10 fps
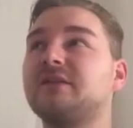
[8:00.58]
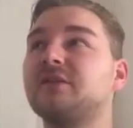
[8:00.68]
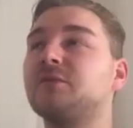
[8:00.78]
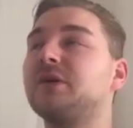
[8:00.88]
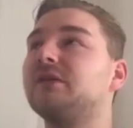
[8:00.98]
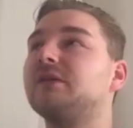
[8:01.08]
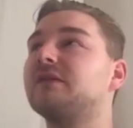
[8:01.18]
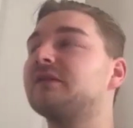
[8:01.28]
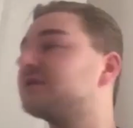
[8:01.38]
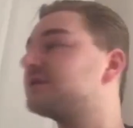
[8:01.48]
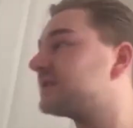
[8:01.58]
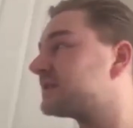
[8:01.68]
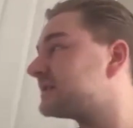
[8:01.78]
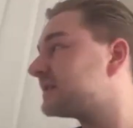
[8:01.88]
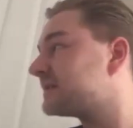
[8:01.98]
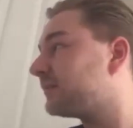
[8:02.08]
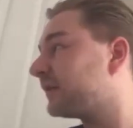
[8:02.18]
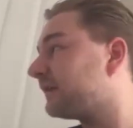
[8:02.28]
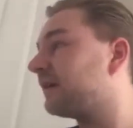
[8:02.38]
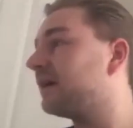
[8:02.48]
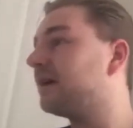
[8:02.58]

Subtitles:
It's not me. It's not justice, but